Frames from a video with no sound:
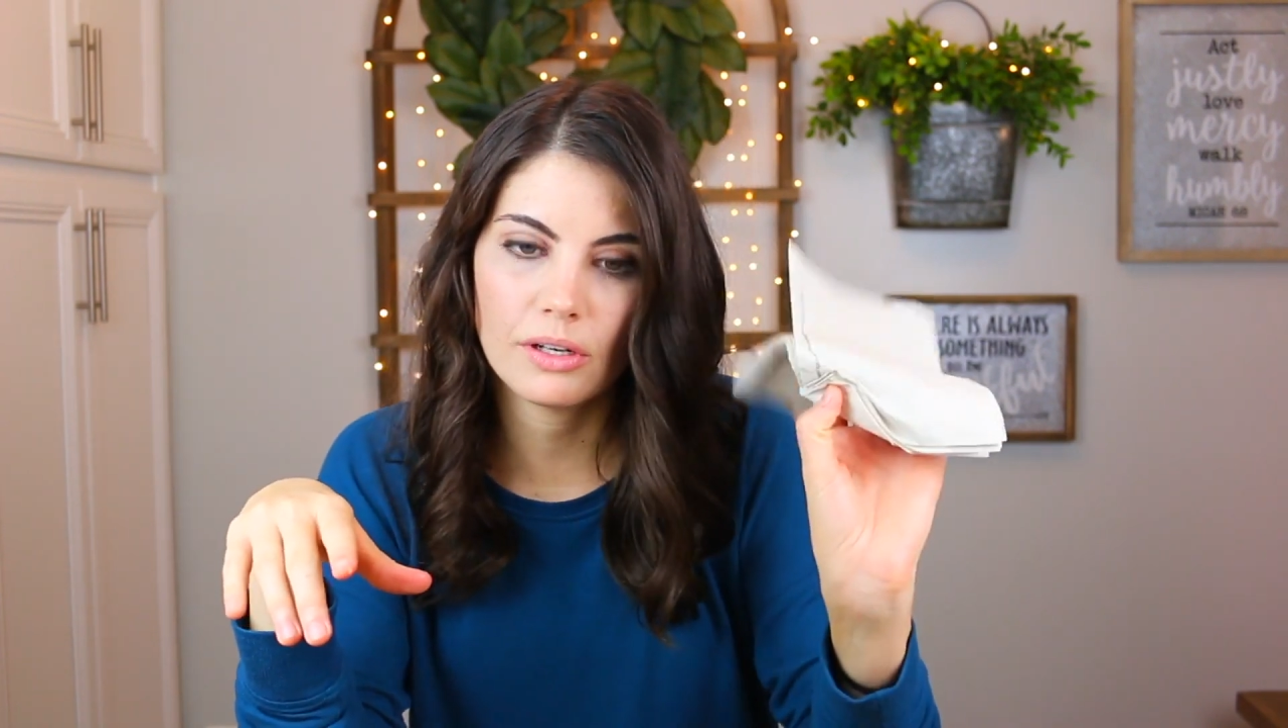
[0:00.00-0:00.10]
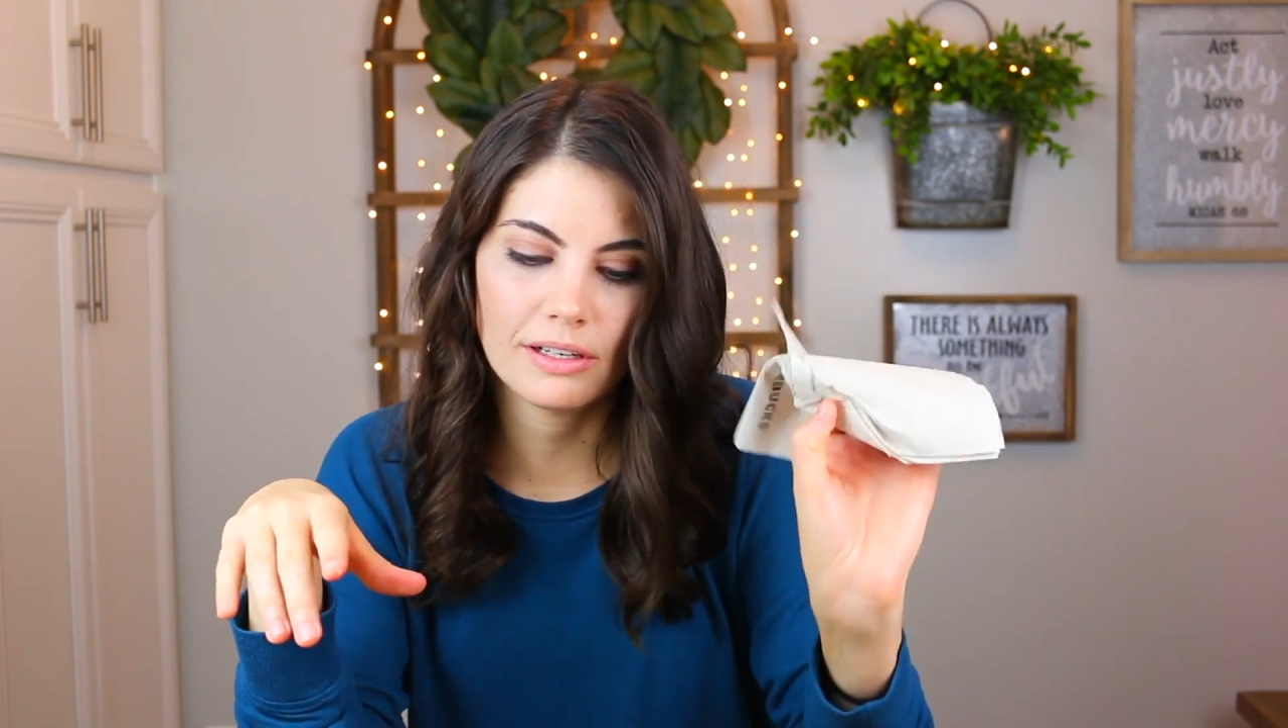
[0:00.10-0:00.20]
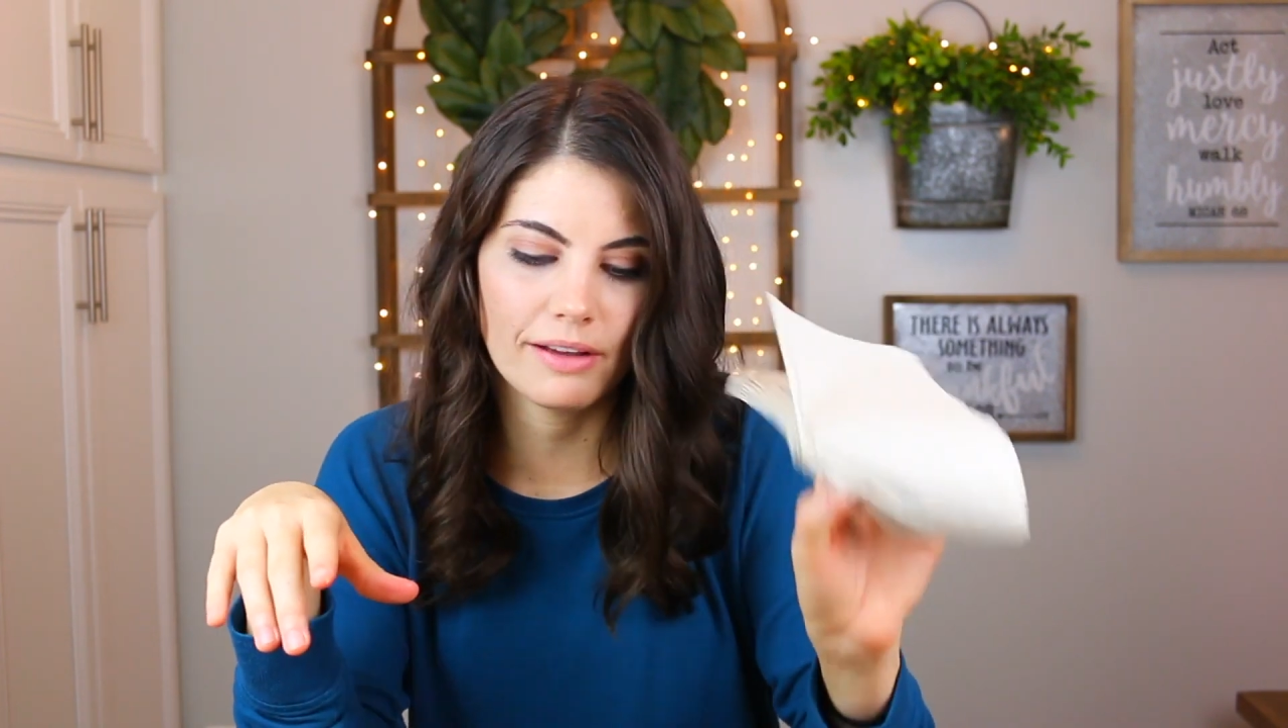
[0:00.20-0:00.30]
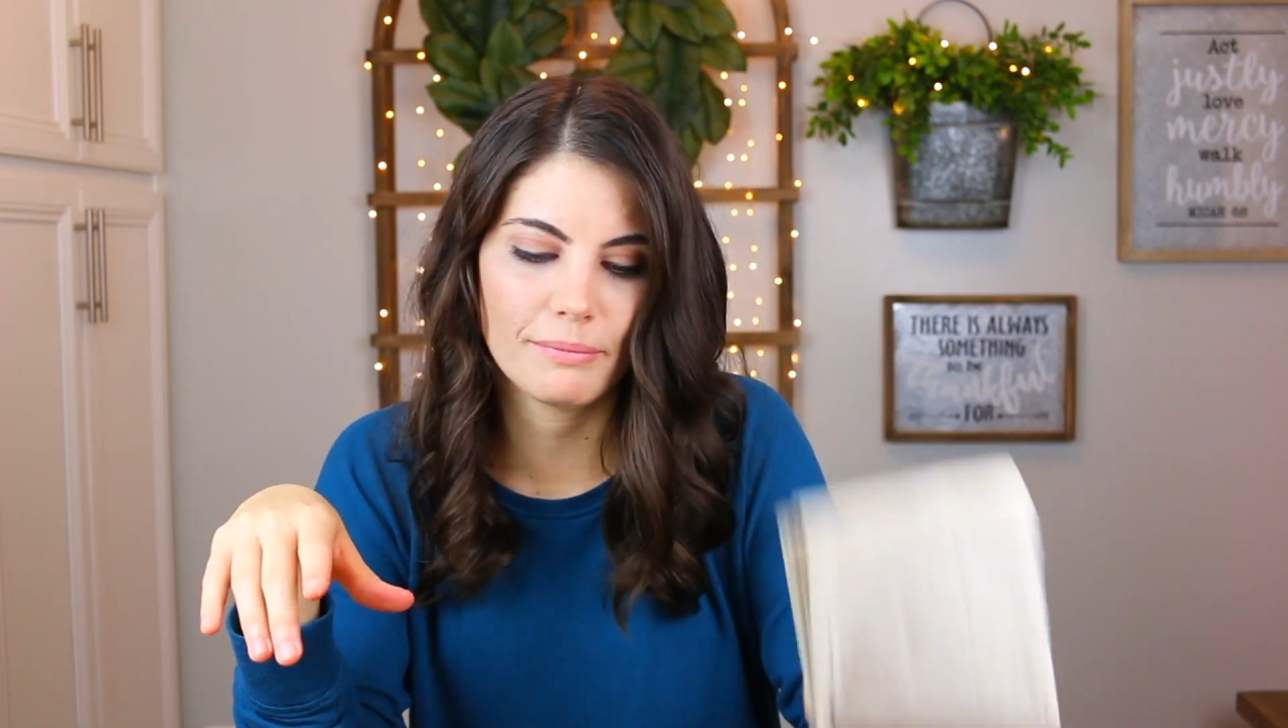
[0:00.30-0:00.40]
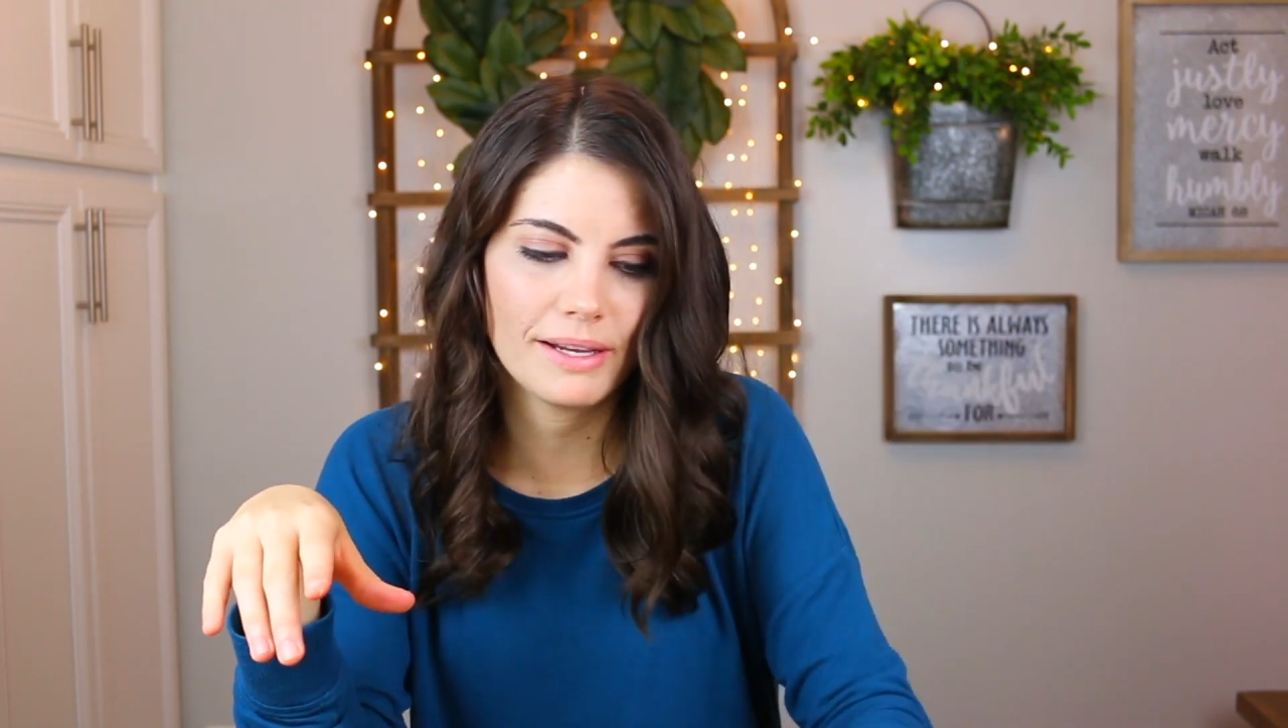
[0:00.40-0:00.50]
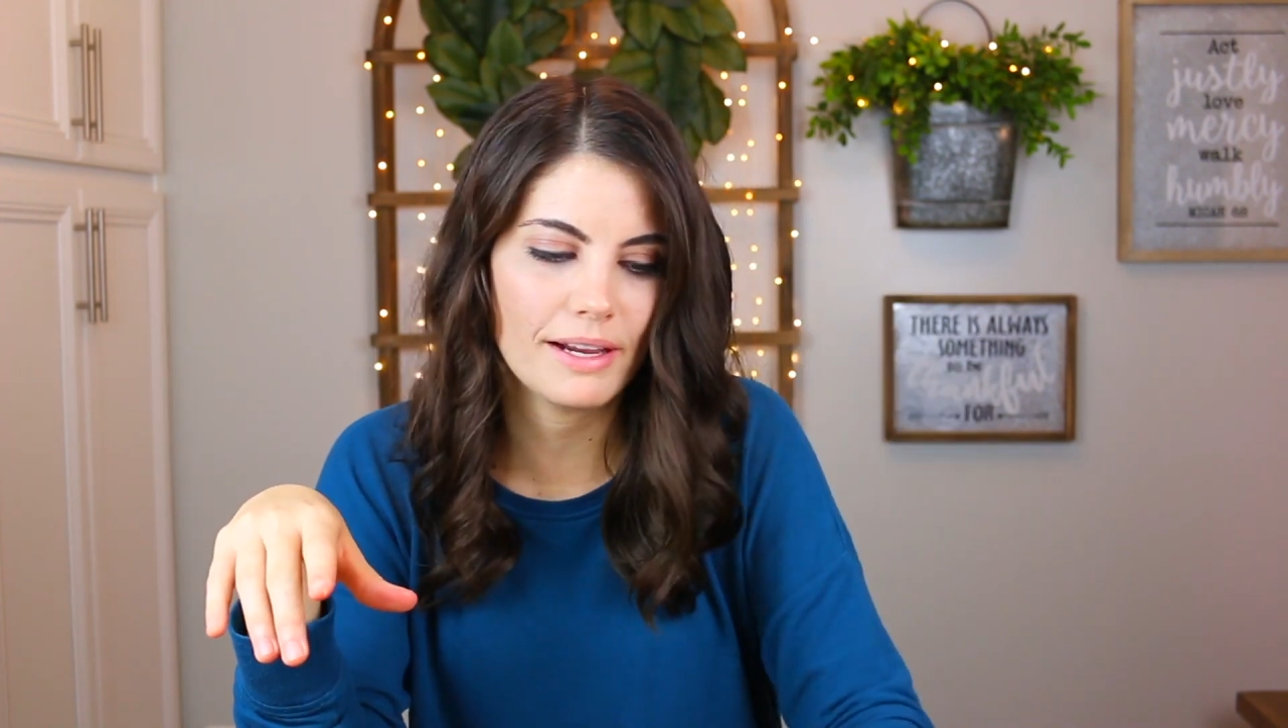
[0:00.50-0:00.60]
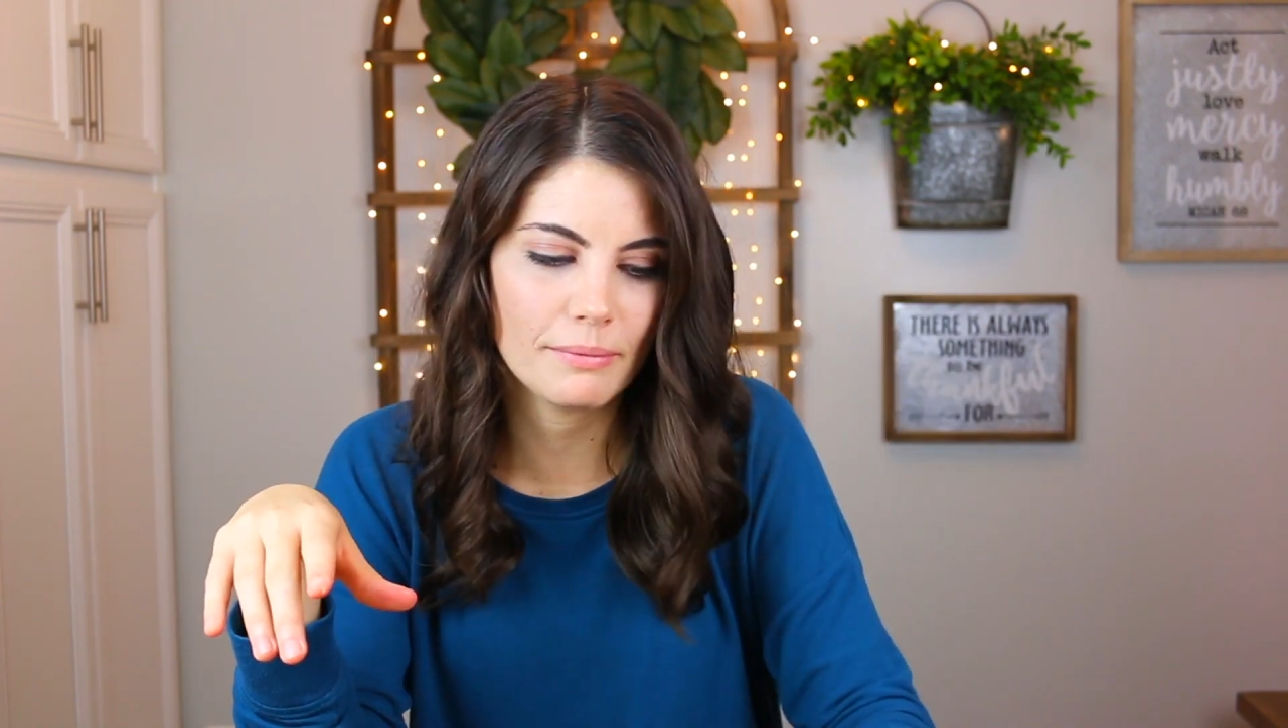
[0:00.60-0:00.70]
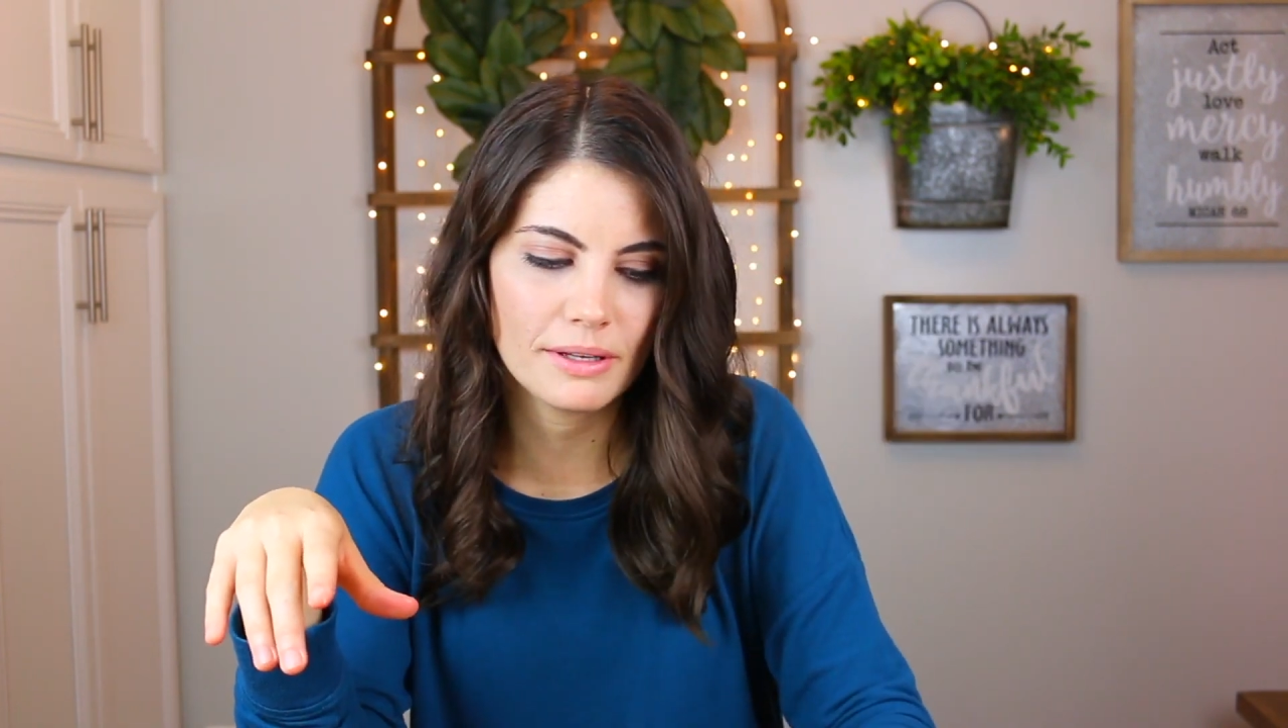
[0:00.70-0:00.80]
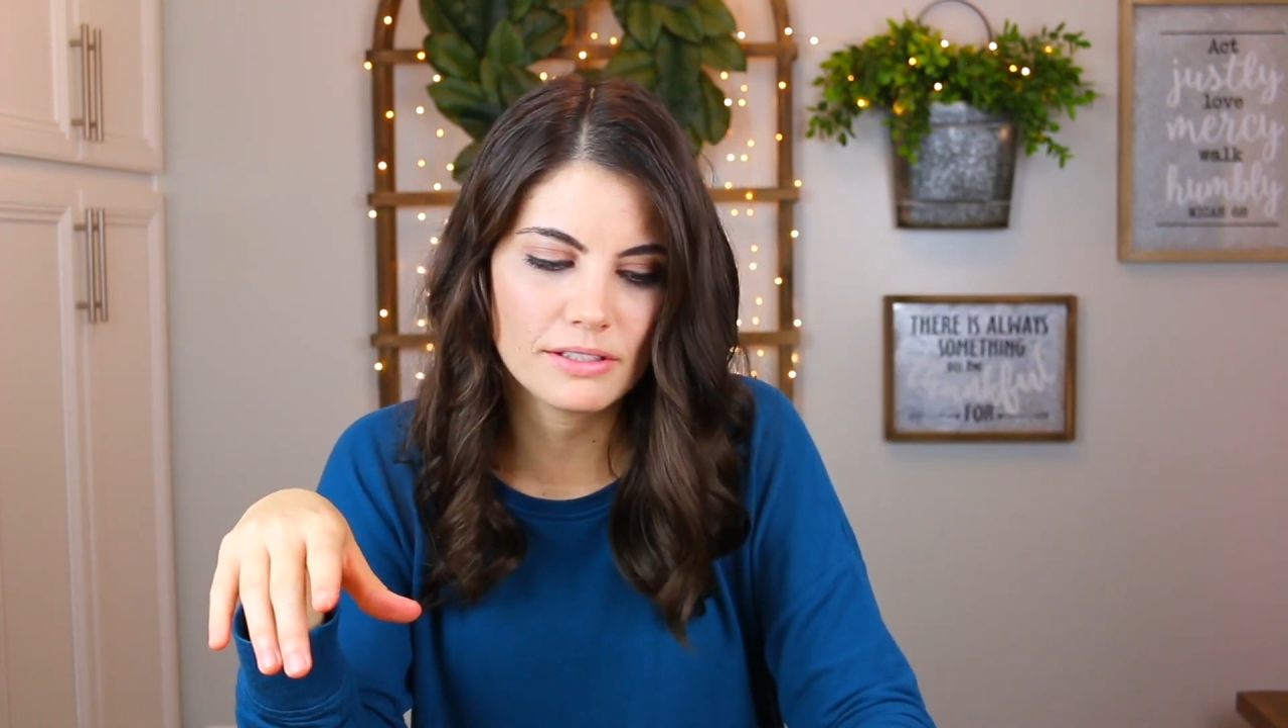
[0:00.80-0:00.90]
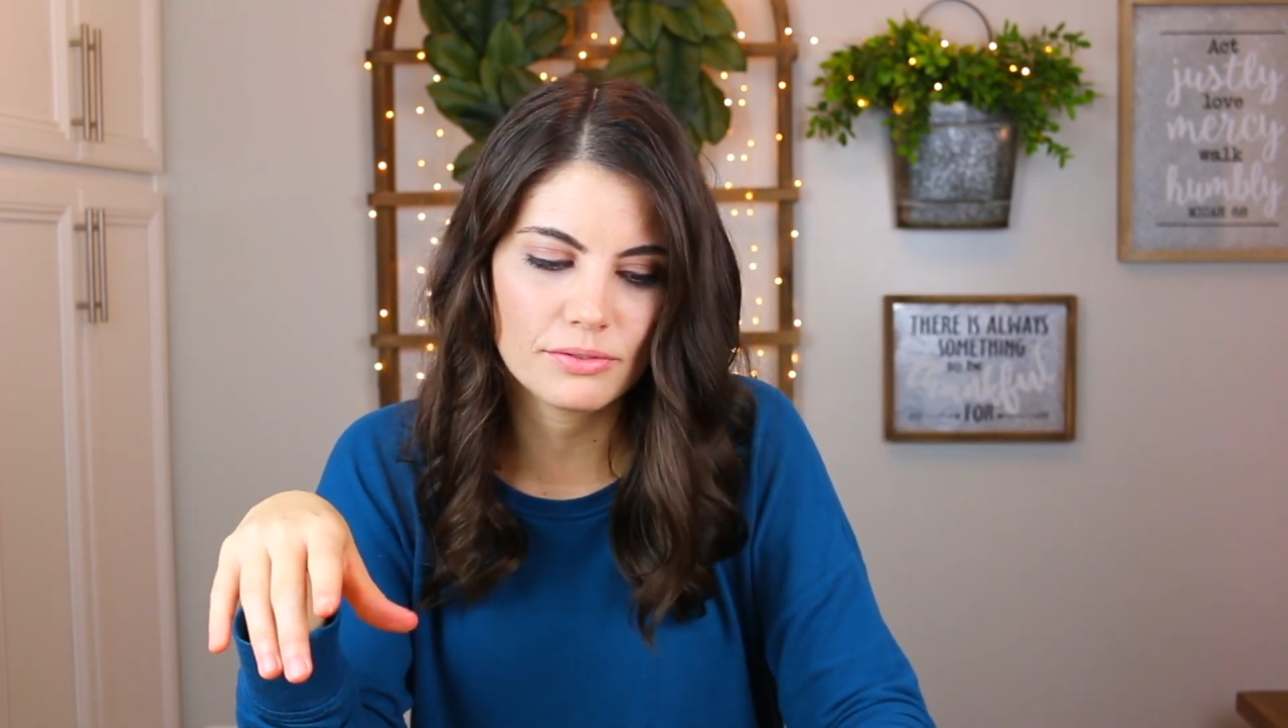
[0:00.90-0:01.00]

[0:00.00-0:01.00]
and I have my napkins